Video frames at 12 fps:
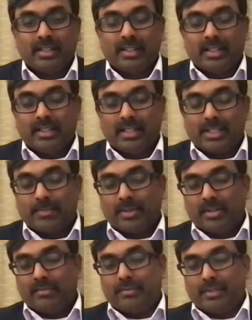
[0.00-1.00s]
And as part
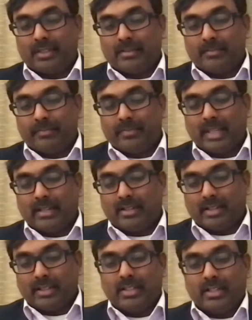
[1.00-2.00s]
of that
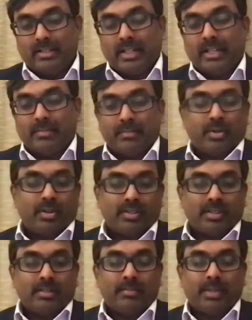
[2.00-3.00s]
entire data
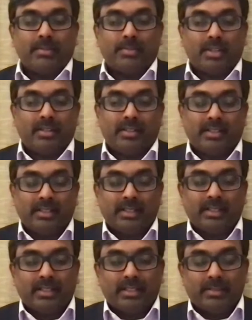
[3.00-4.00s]
processing pipeline,
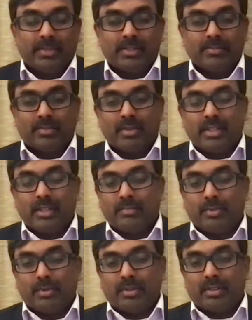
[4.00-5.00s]
it becomes really
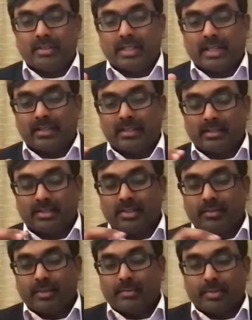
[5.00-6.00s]
important that the
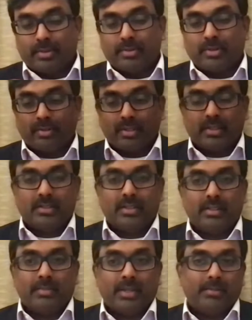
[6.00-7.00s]
different personas in the
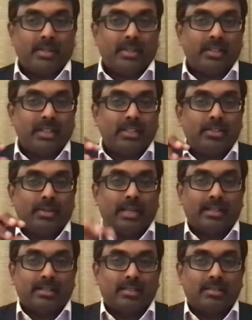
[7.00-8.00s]
pipeline need to
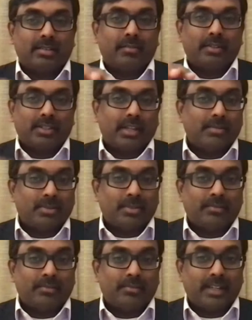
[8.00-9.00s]
access different types of
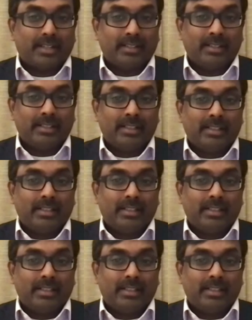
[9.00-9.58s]
data